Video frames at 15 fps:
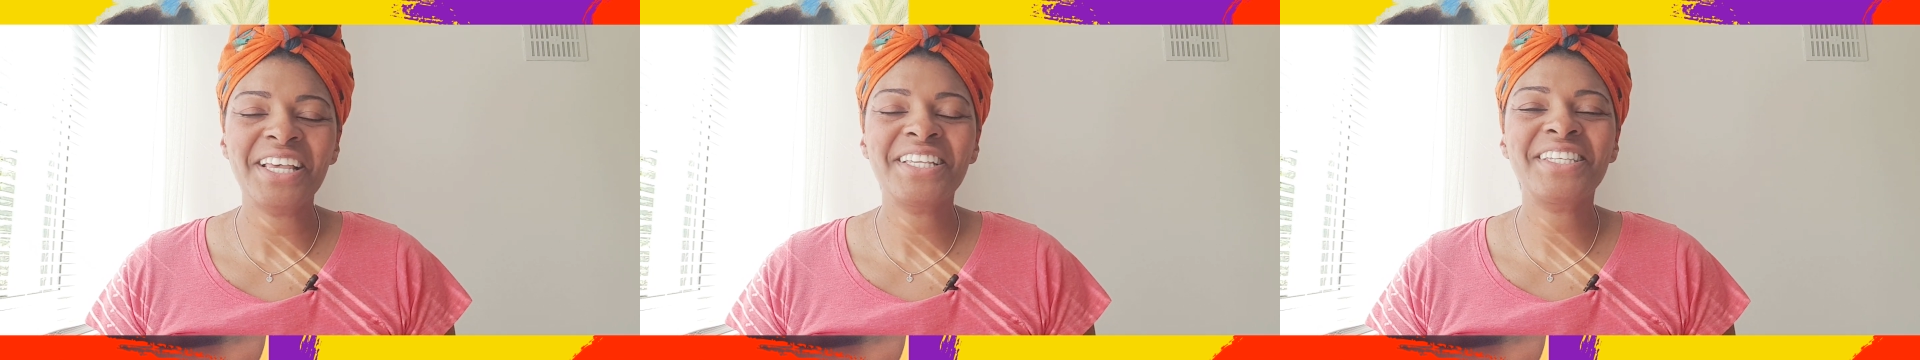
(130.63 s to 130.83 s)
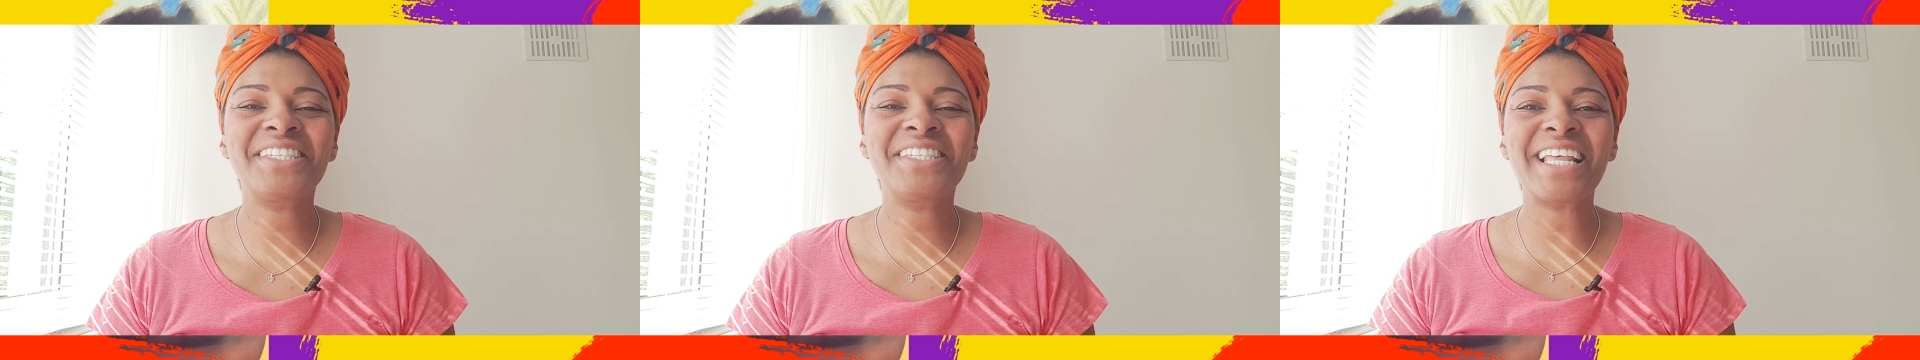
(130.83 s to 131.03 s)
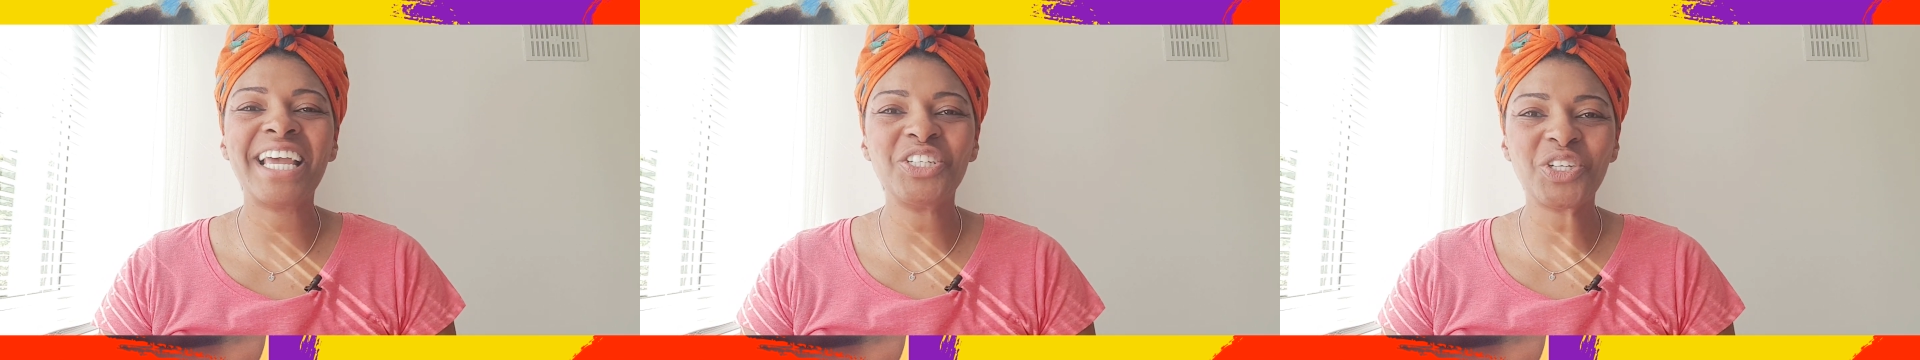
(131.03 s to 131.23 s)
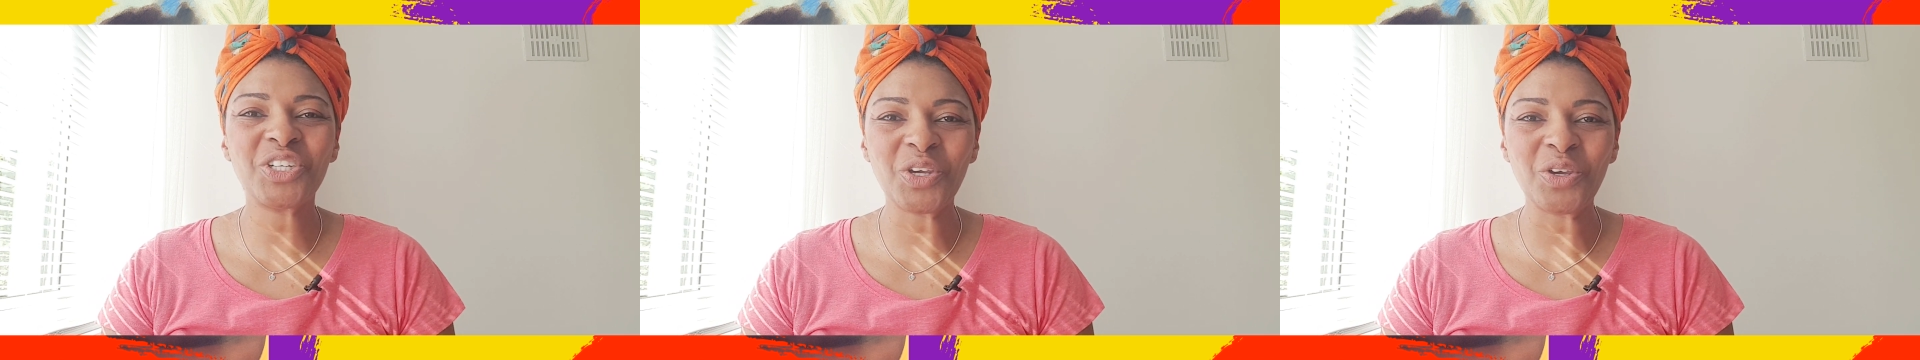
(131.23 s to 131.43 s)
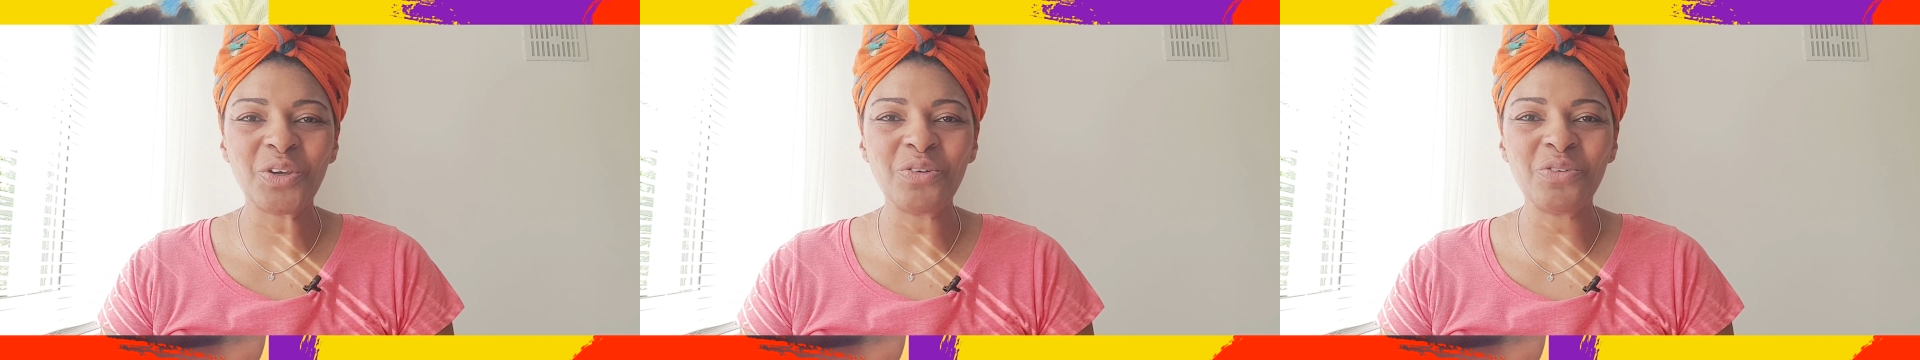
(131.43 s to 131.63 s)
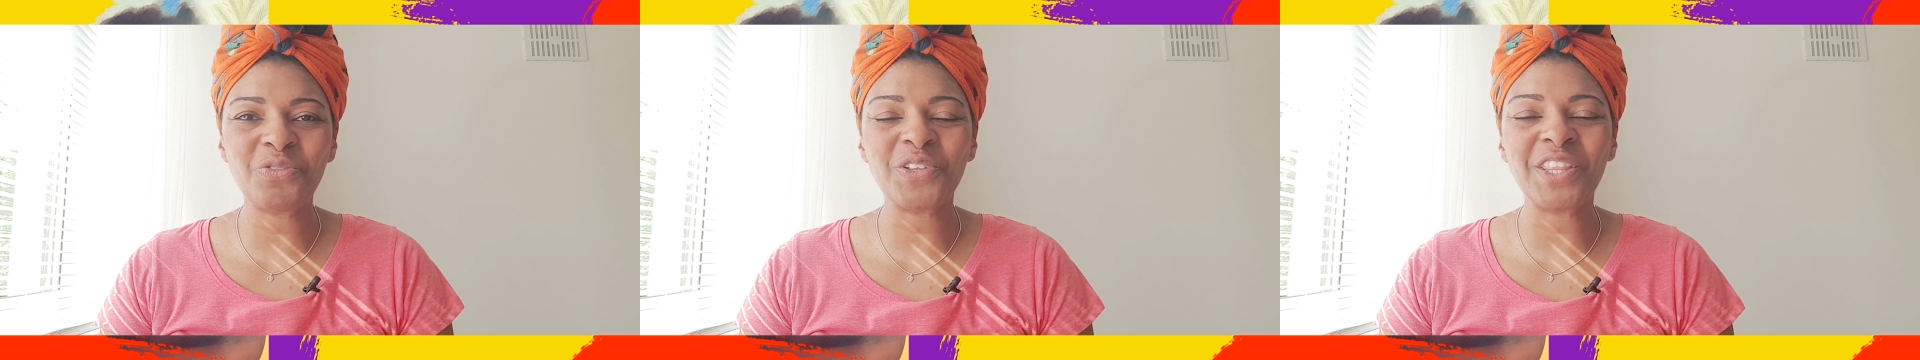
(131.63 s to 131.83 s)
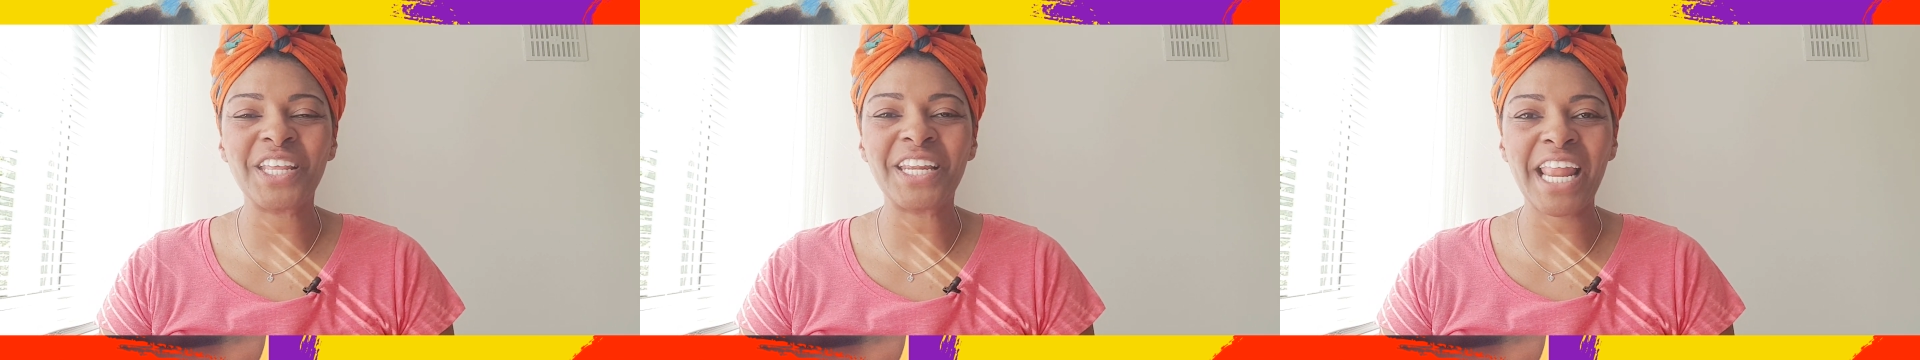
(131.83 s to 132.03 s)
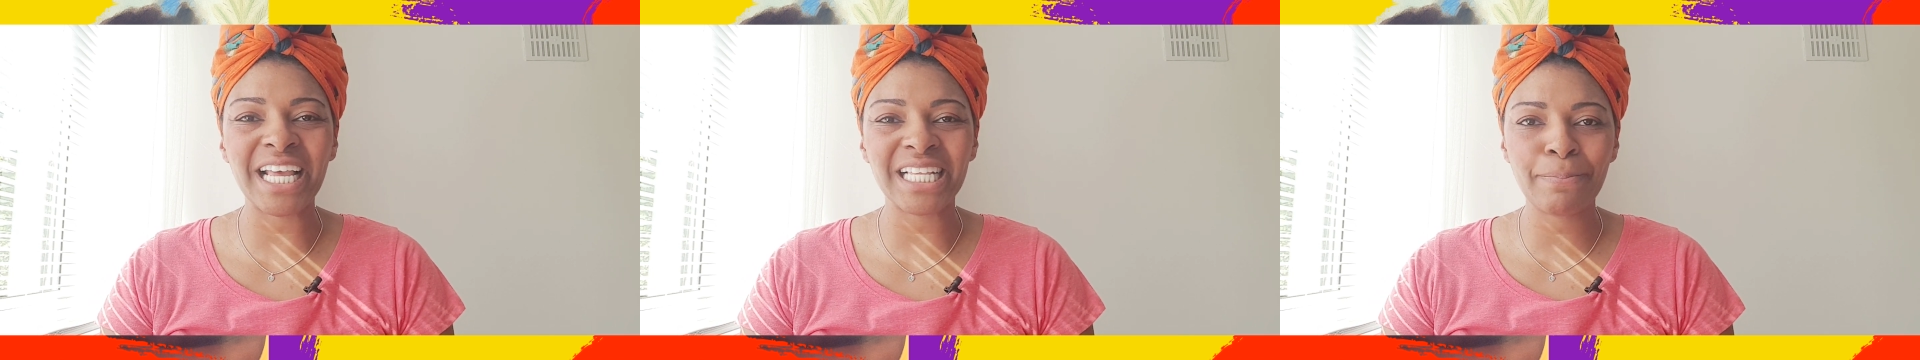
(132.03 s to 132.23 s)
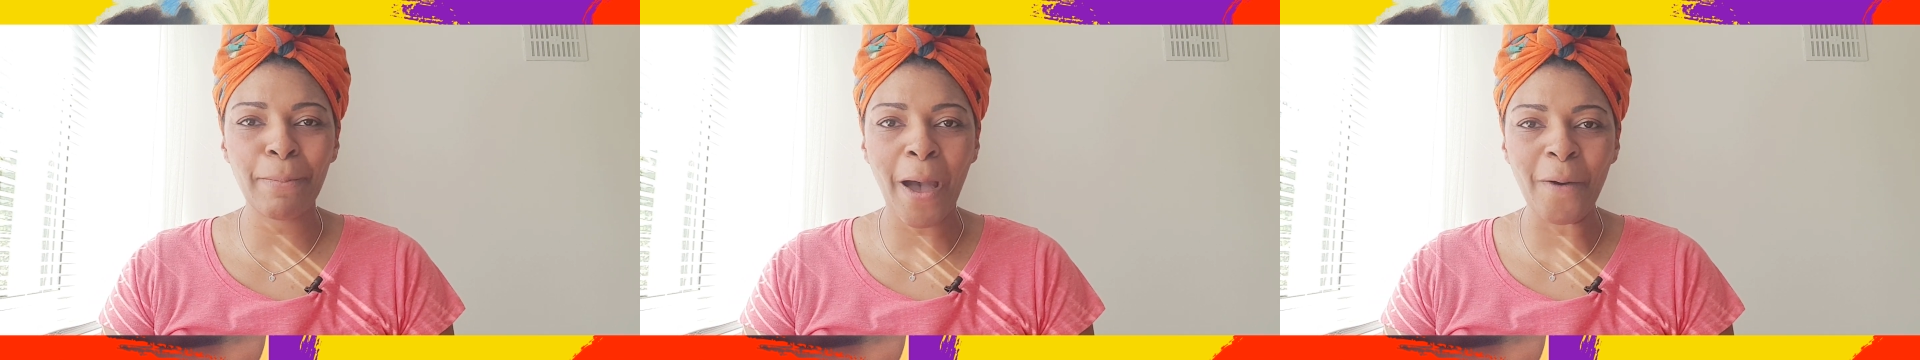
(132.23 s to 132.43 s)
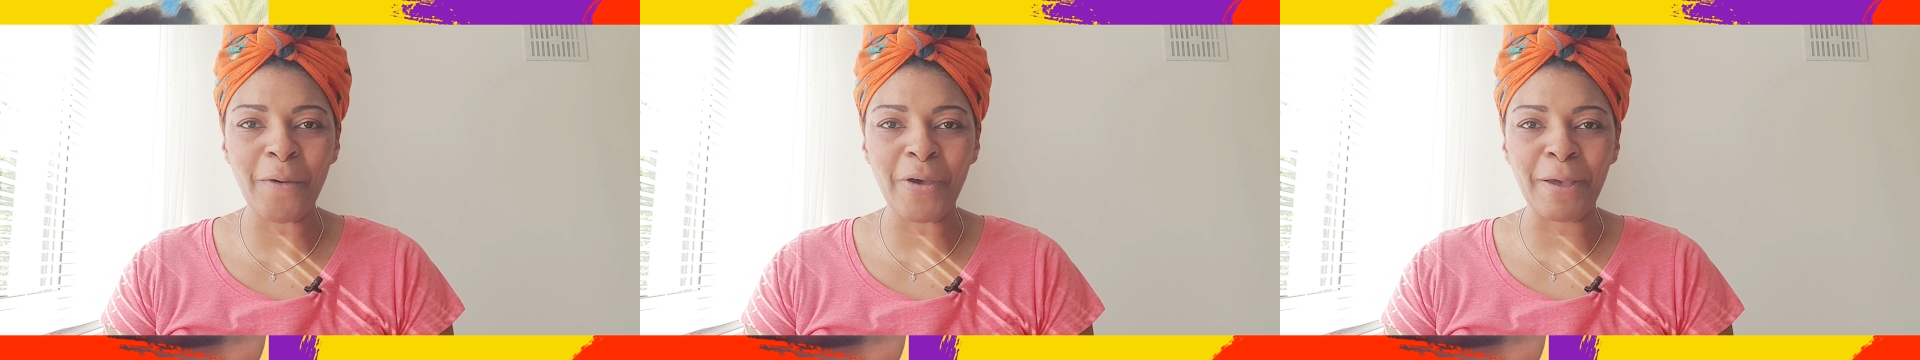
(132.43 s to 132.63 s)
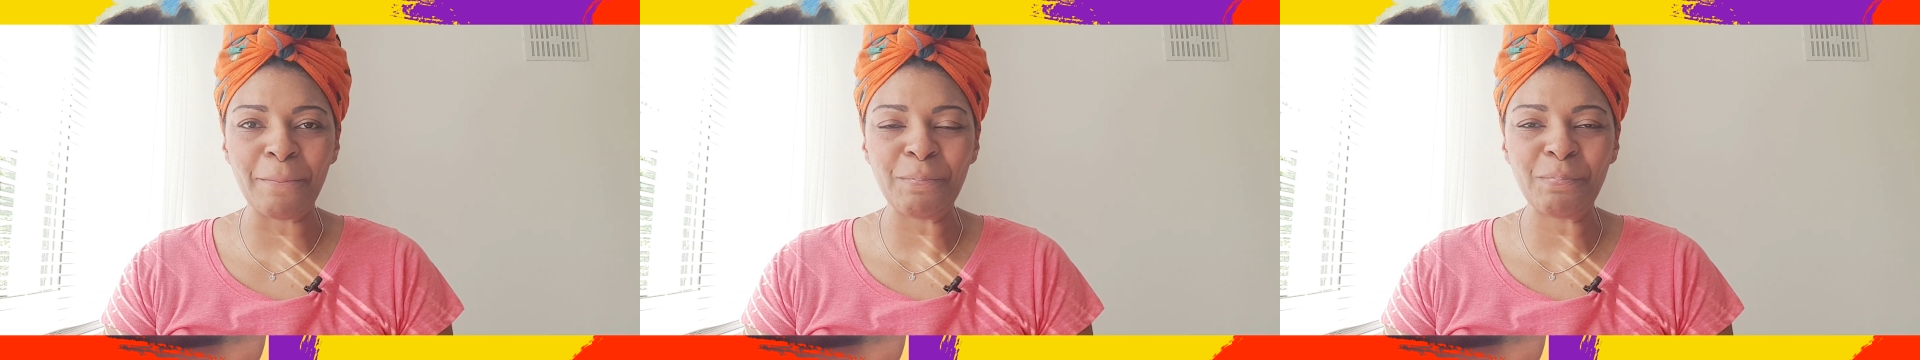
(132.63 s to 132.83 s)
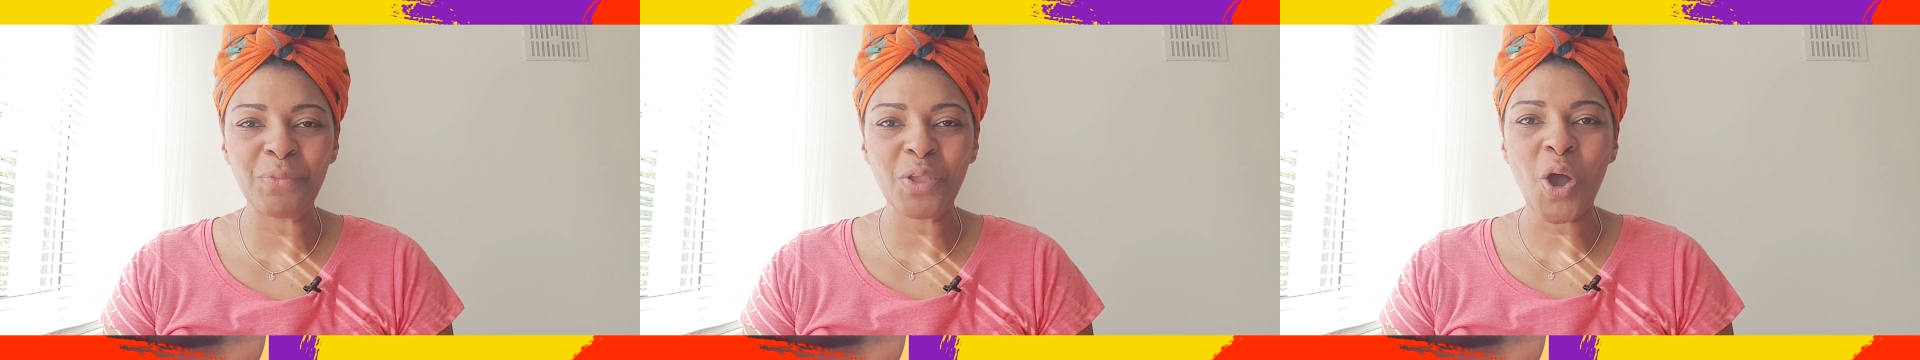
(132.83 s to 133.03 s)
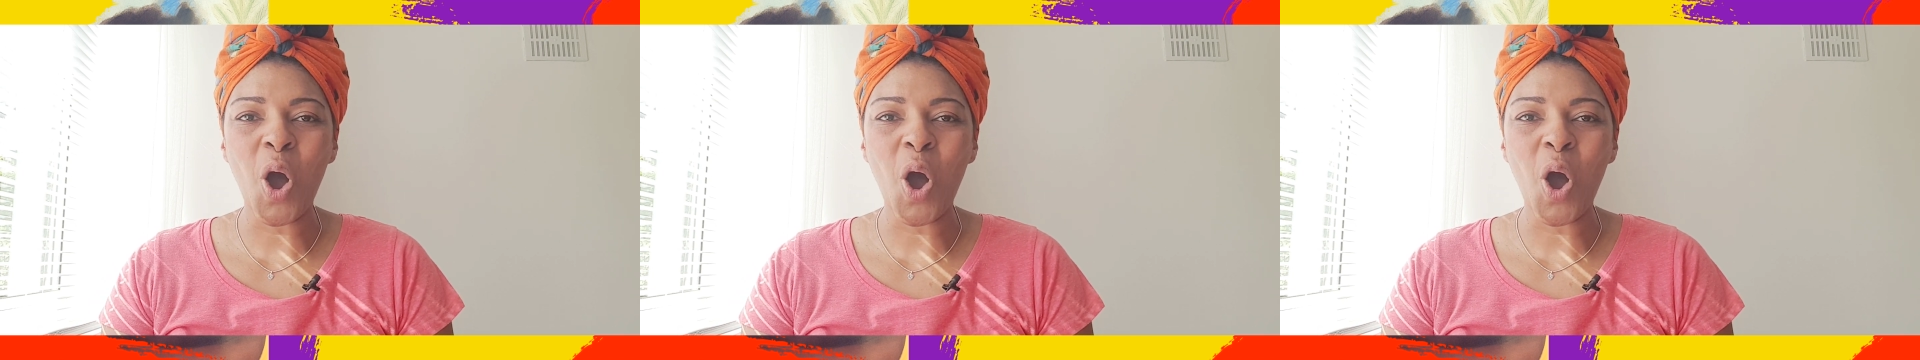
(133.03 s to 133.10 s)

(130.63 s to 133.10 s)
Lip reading: Stay tuned for the next poem